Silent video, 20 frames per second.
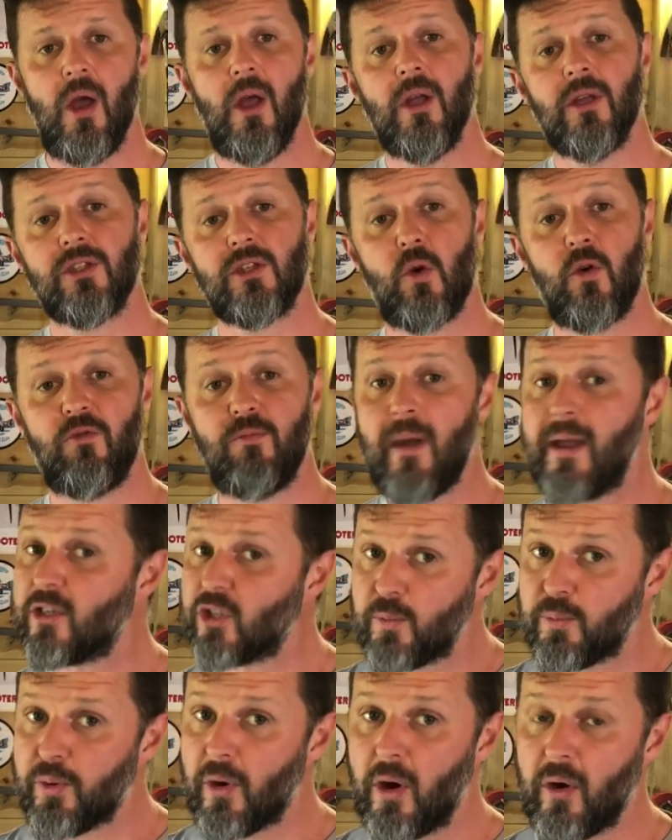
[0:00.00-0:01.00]
So we've made
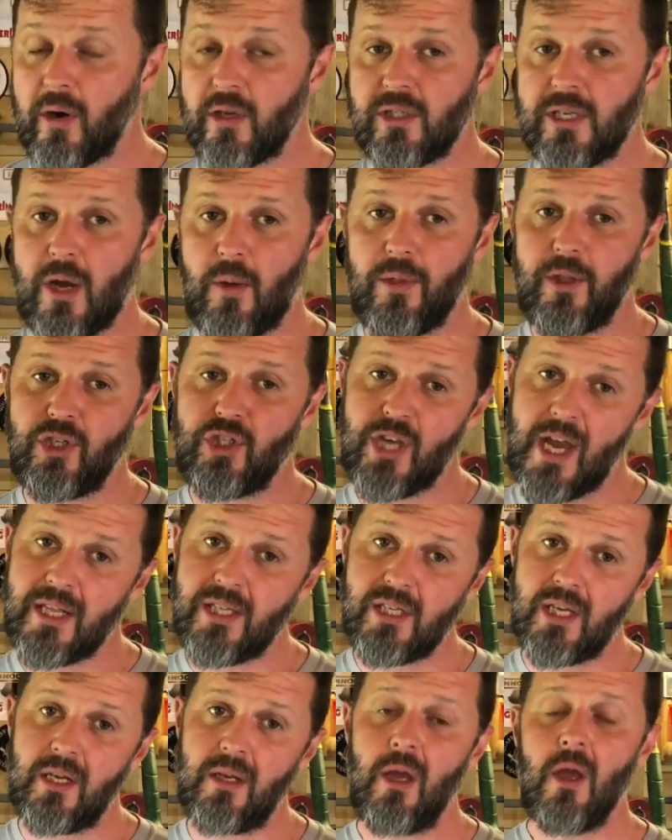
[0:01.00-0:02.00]
some progress now on the
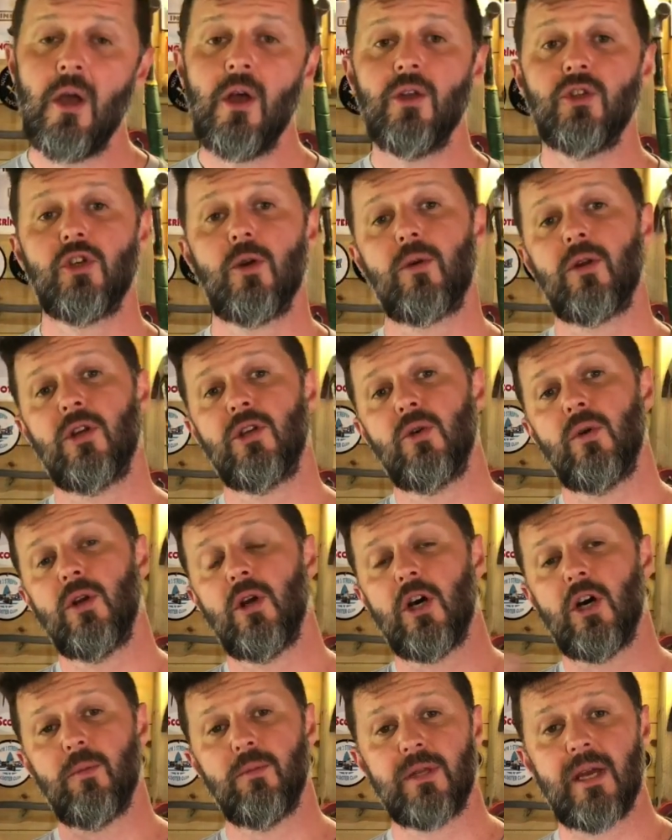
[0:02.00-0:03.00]
jetting. So I'm going to do an
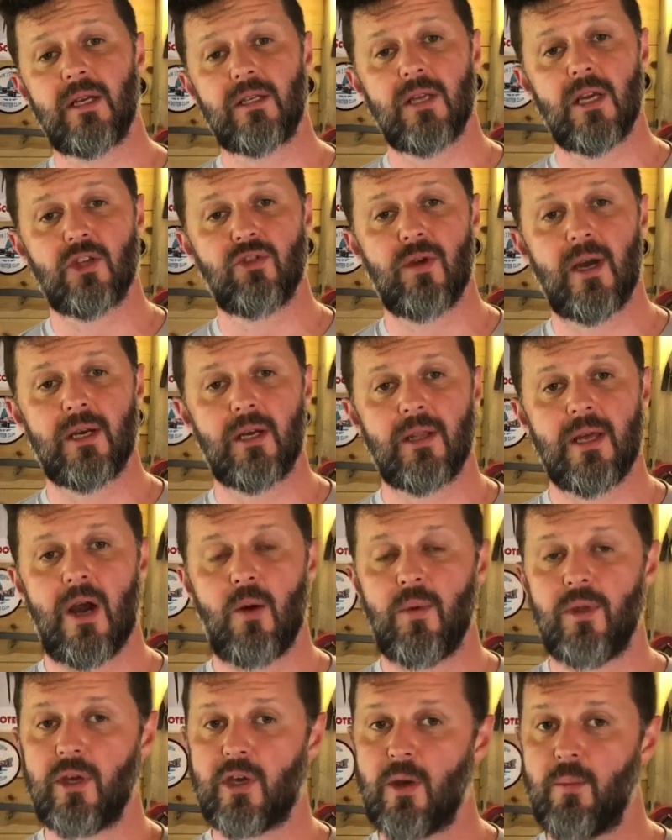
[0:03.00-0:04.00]
update test ride on that
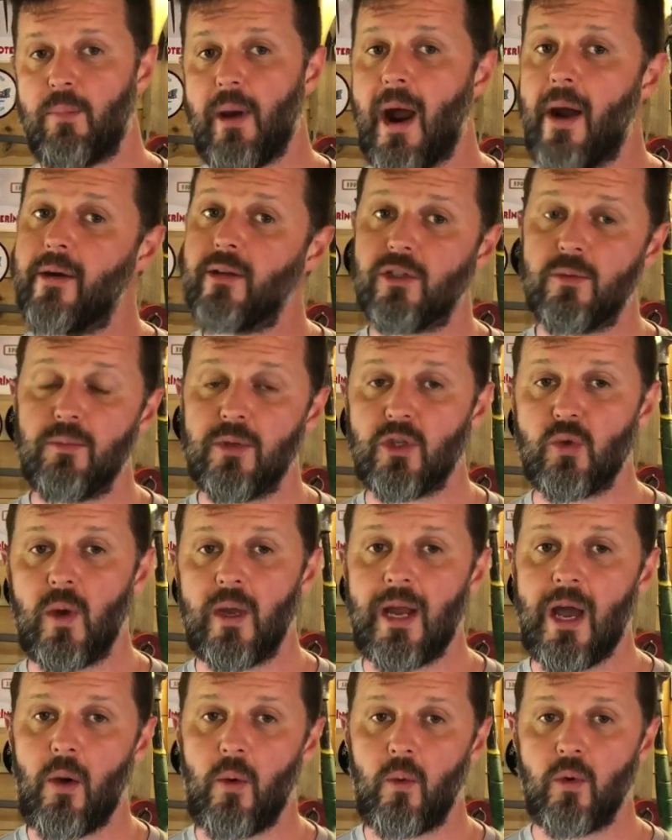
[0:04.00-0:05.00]
with a comparison
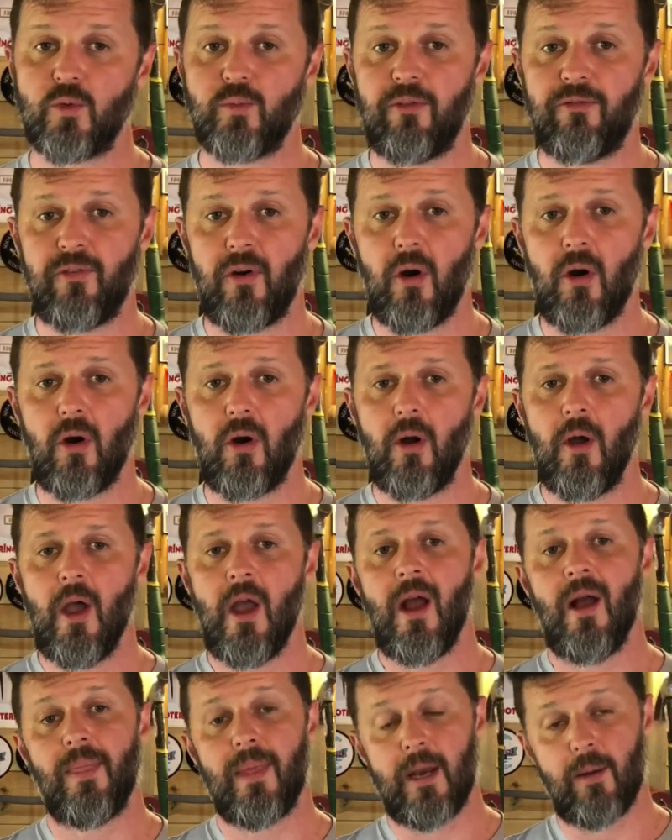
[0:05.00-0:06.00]
between how it was before.
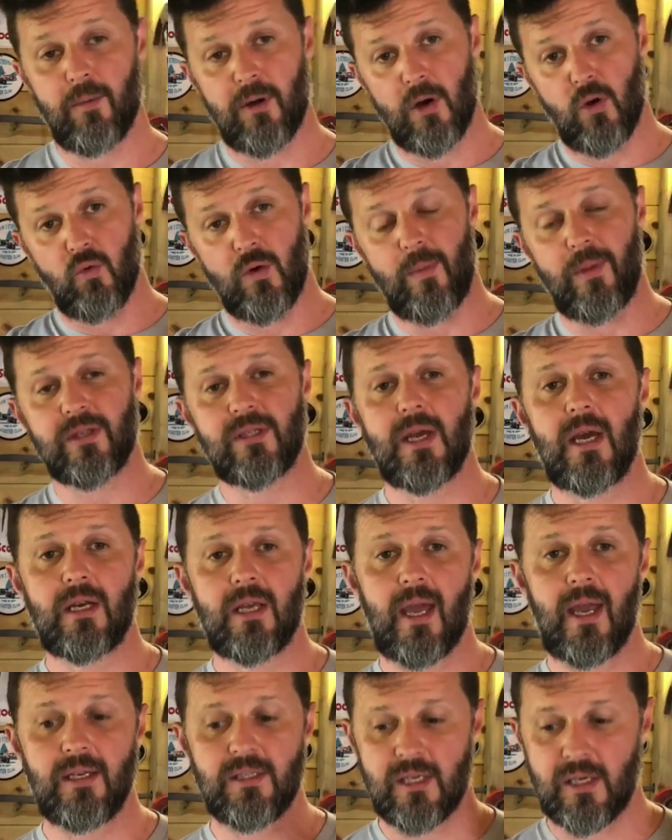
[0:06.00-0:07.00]
Then I'm going to rip the side
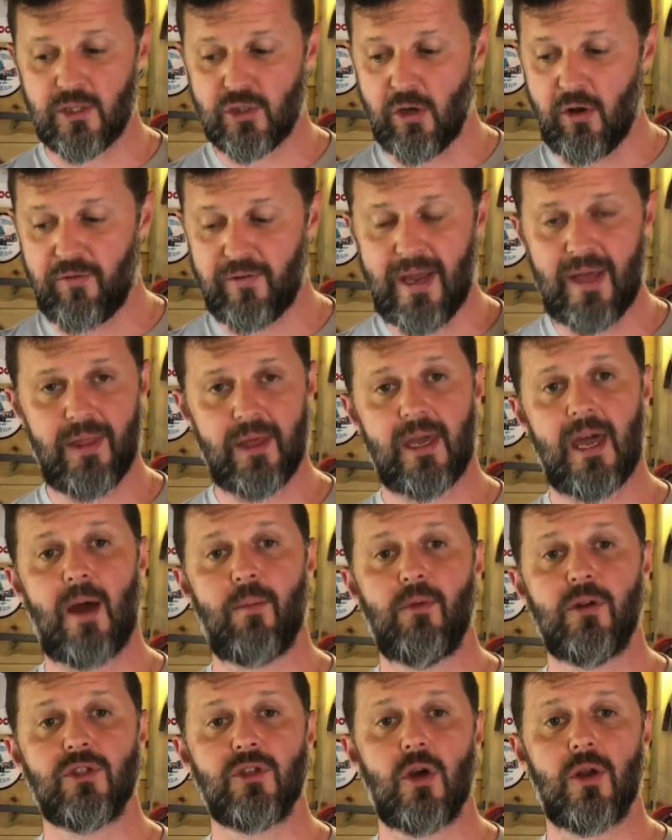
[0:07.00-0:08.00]
casings off, get the
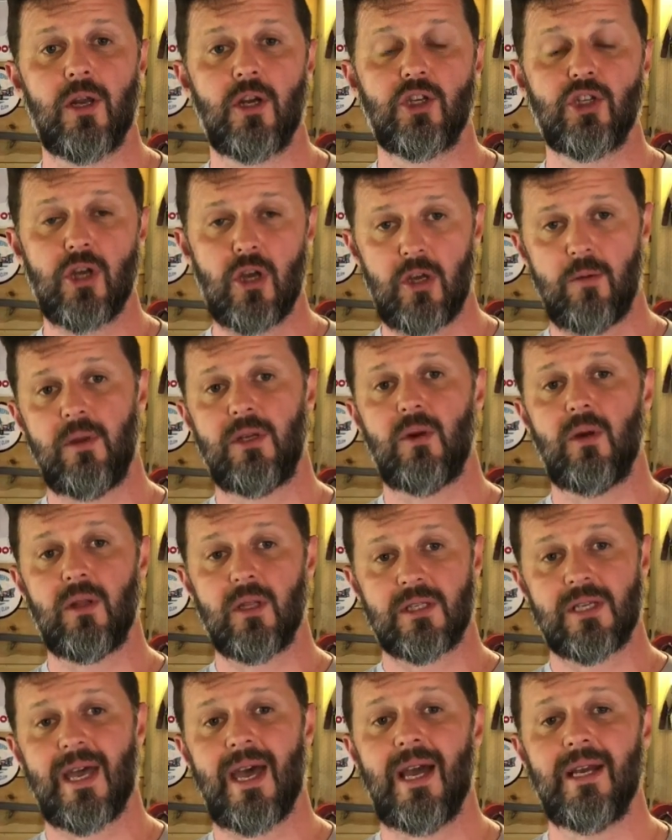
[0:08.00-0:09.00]
cameras on it, show you me doing the
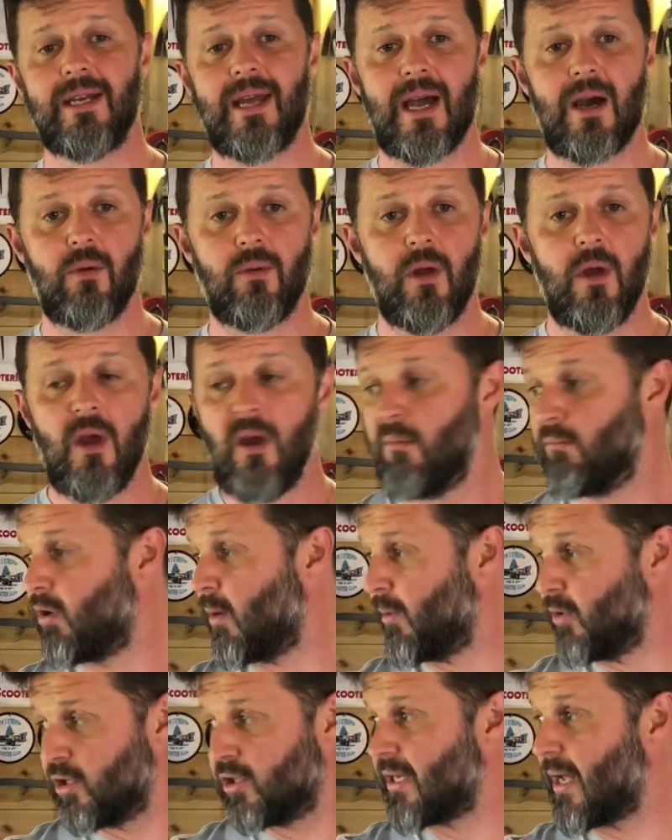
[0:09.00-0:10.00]
tear down,
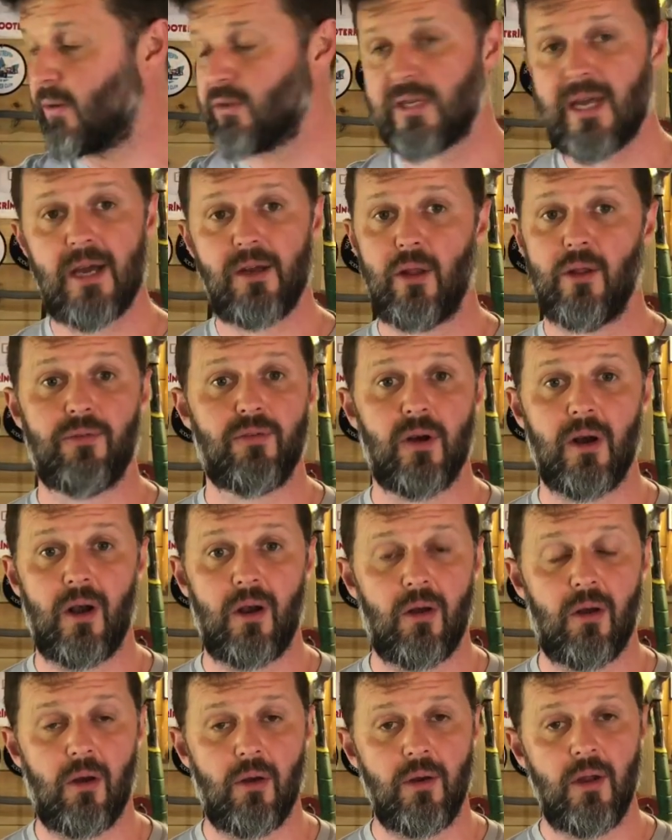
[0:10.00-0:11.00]
probably just outside on the front
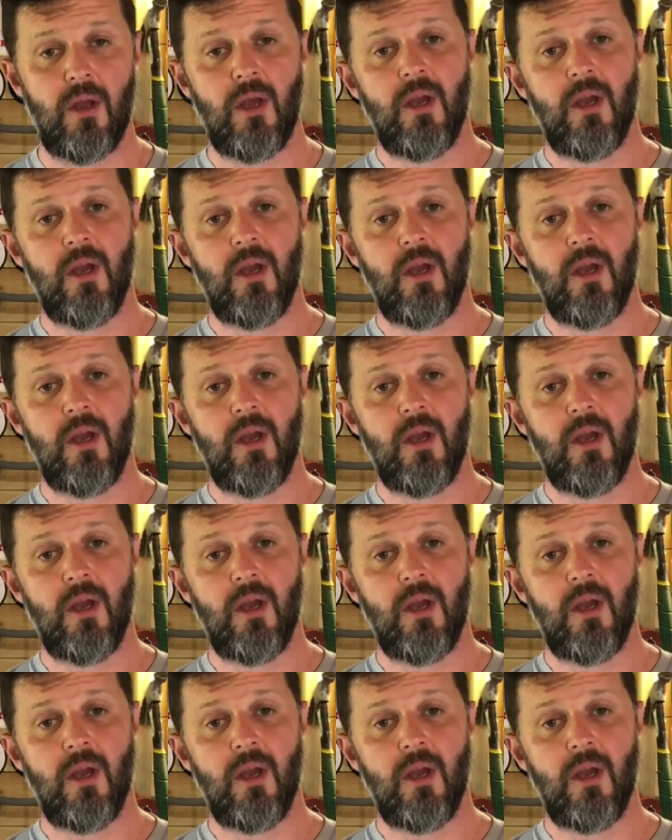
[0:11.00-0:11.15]
lawn.